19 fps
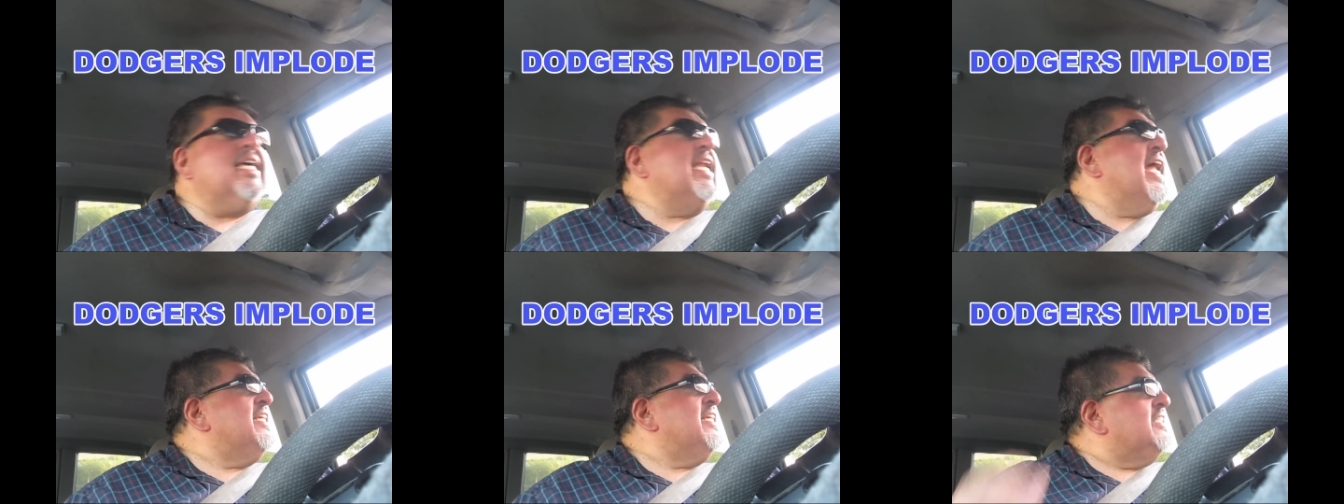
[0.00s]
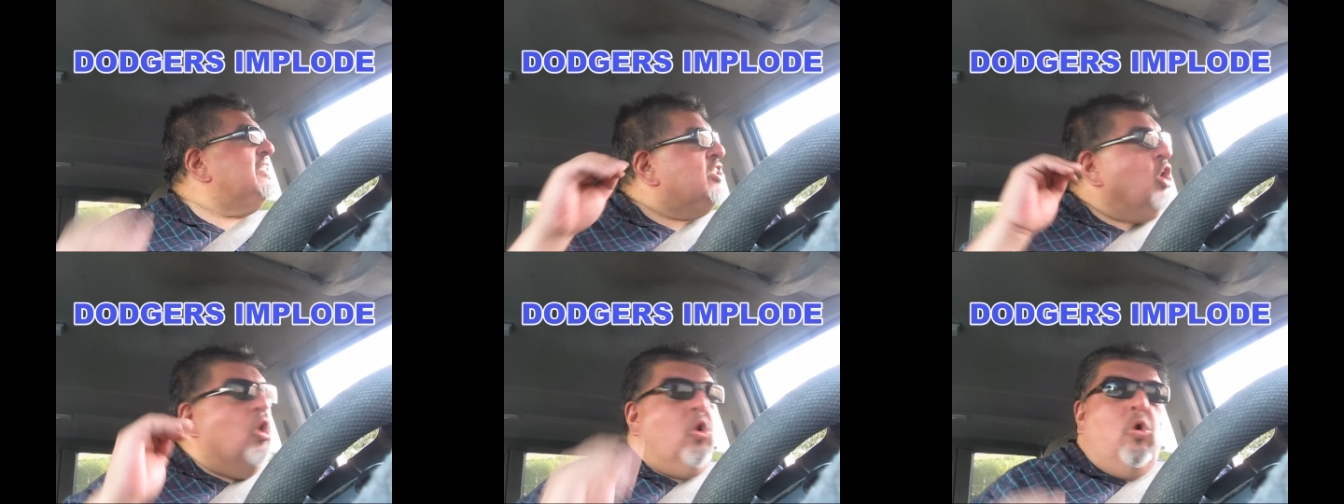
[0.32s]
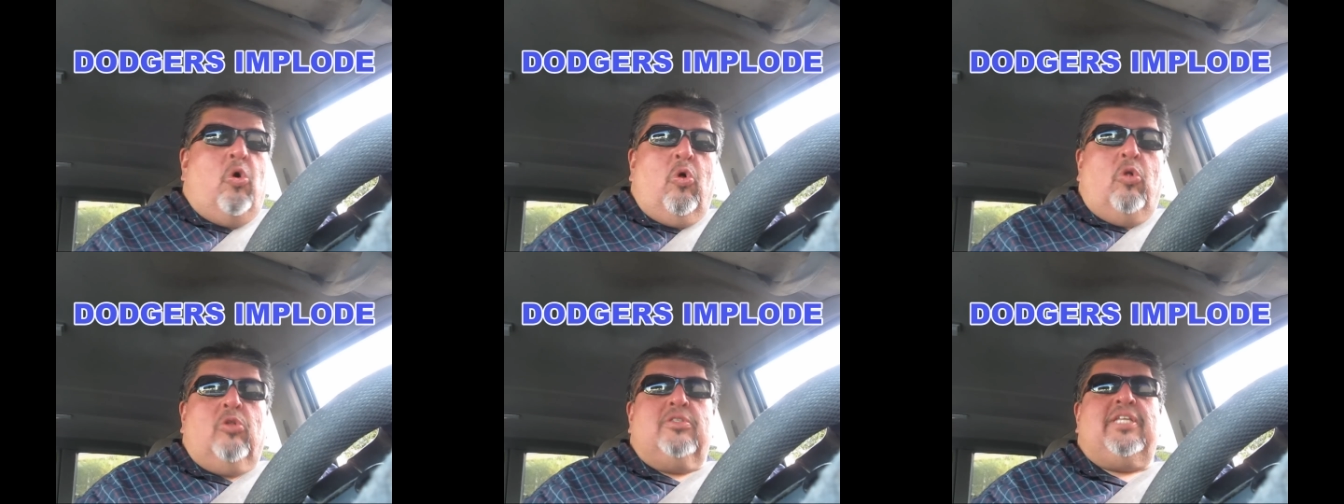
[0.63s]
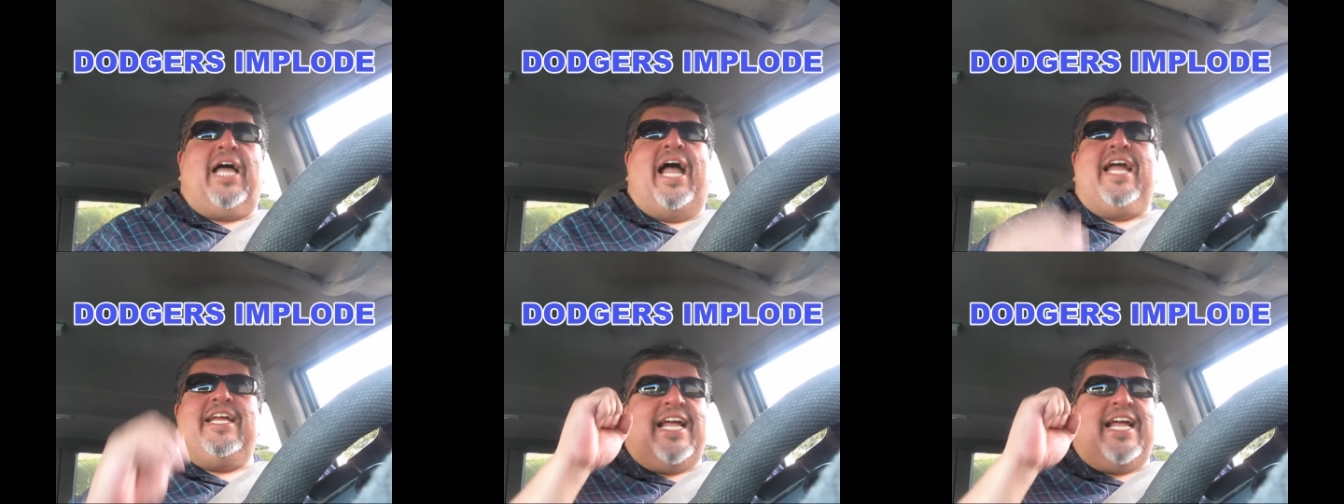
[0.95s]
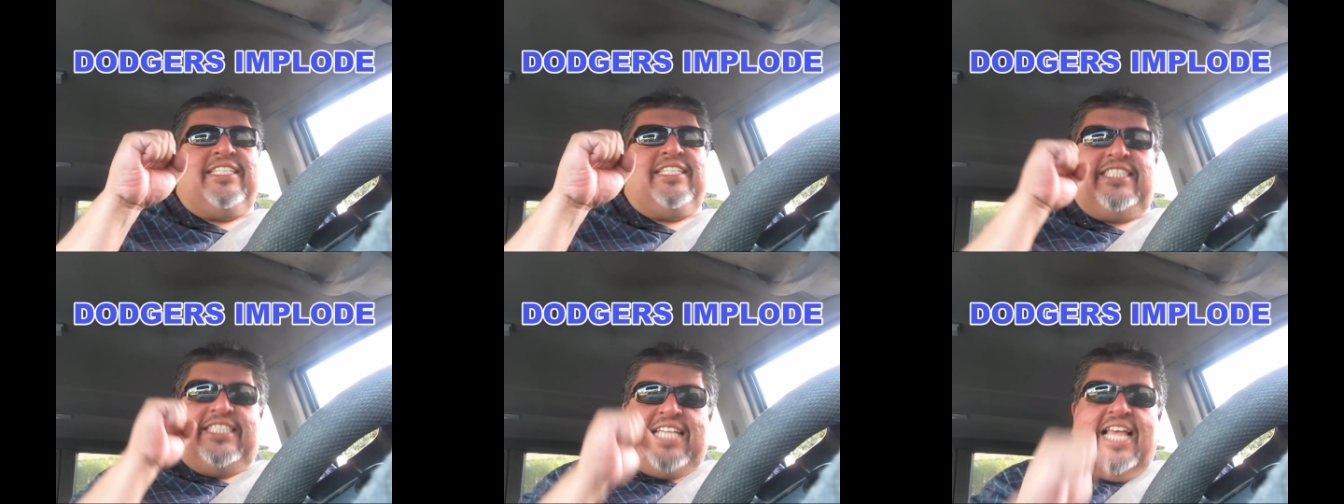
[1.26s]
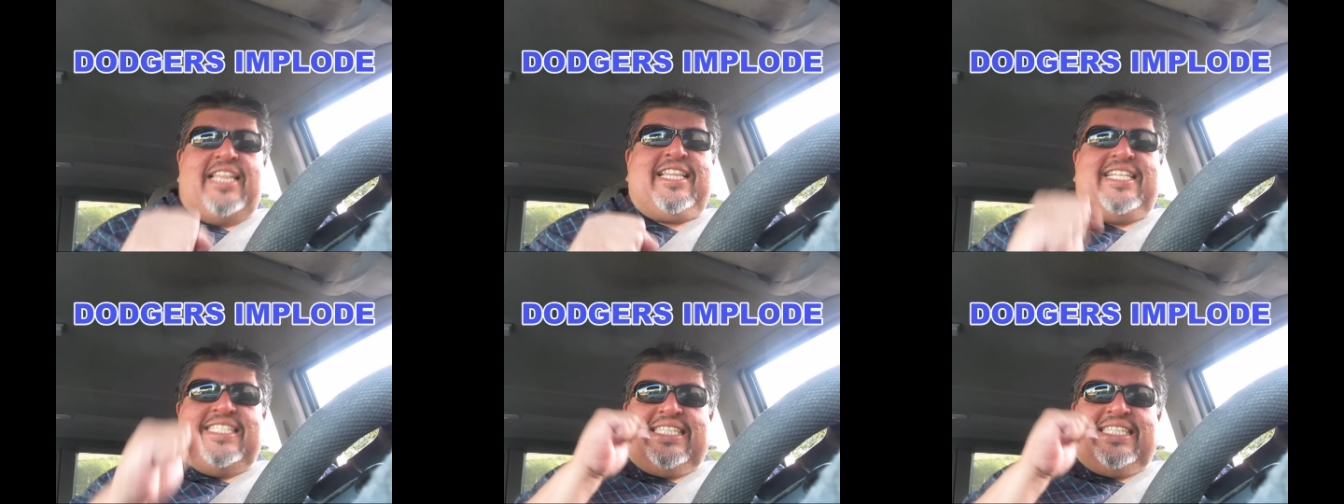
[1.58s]
And I told, I, I
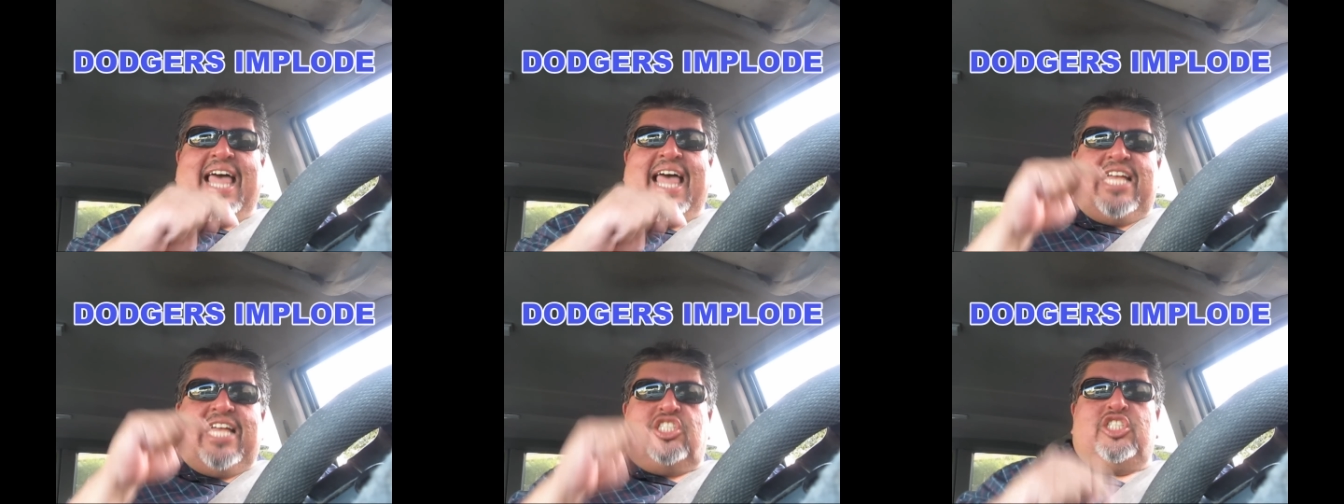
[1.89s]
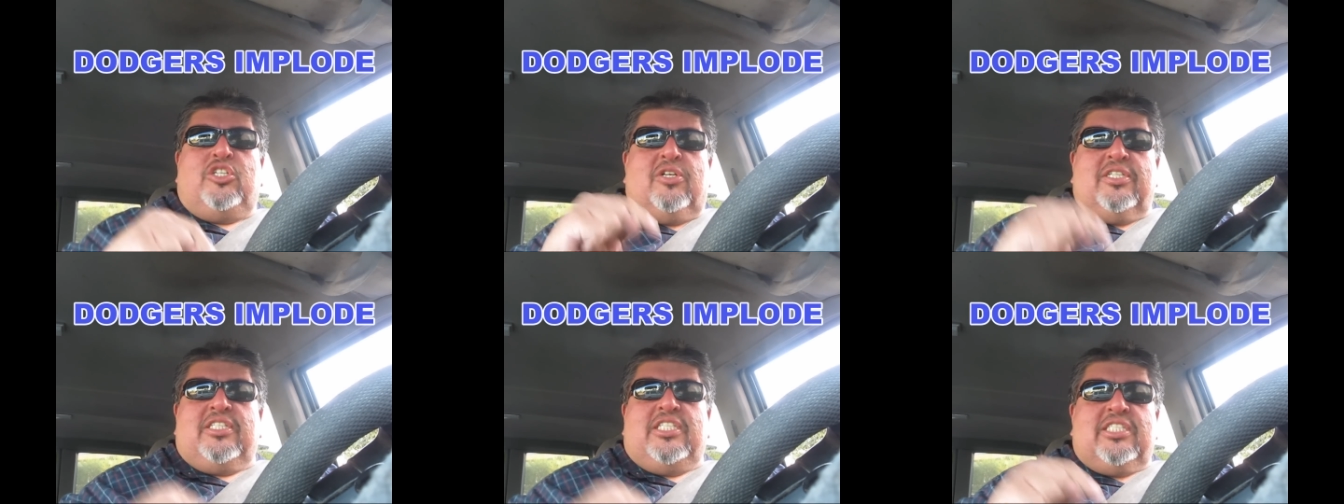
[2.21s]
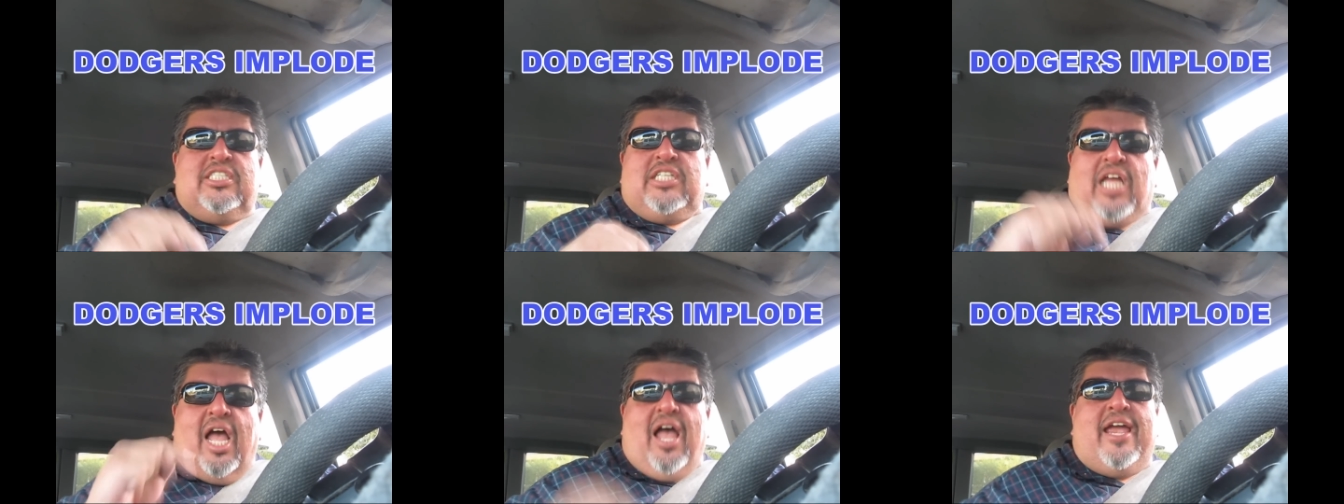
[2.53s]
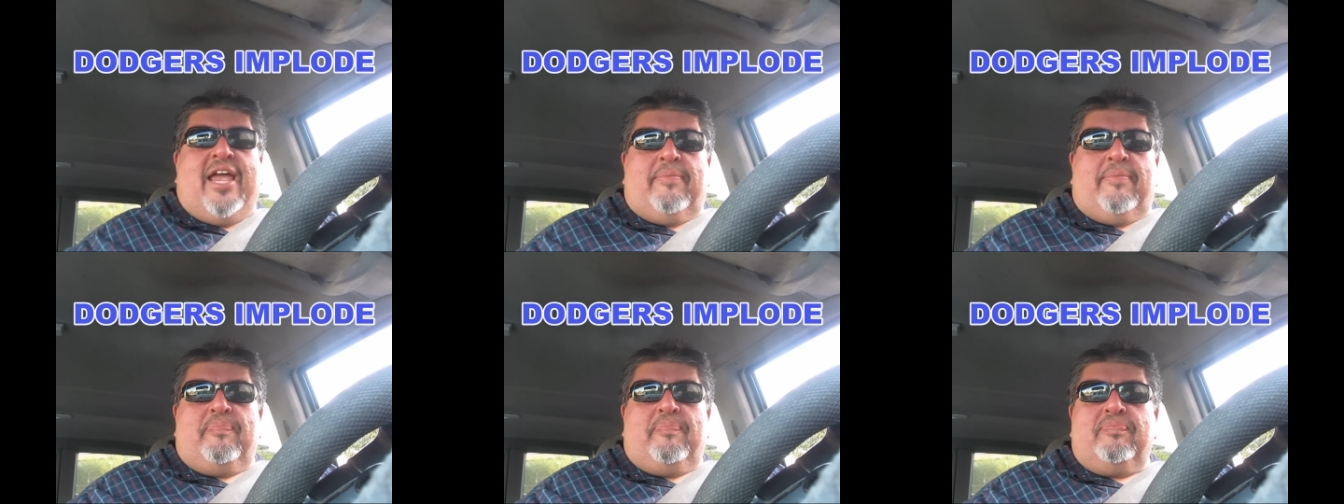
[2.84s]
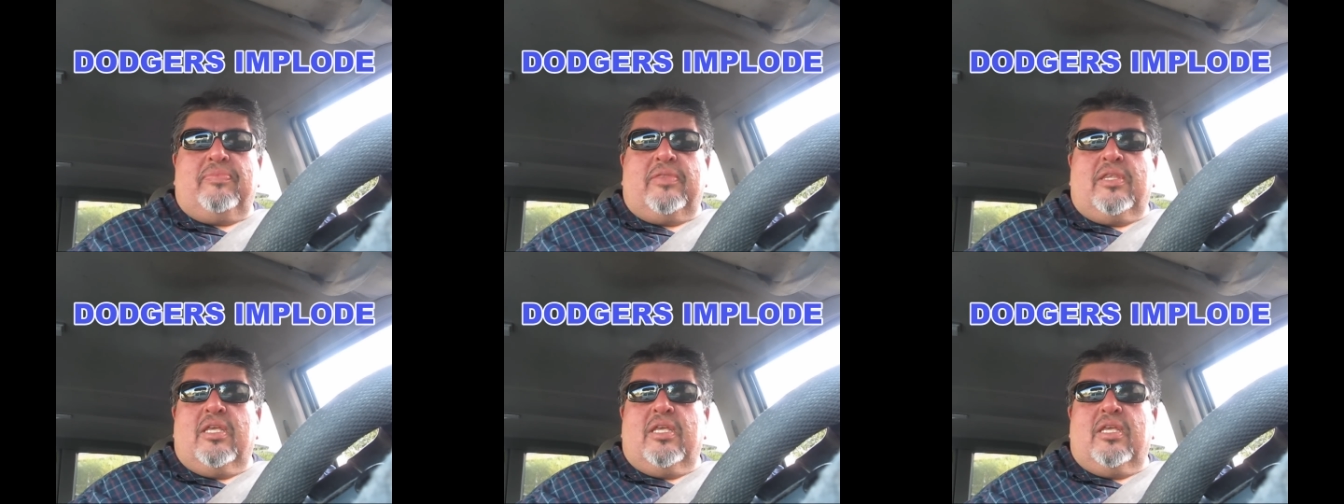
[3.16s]
said this last year at this time.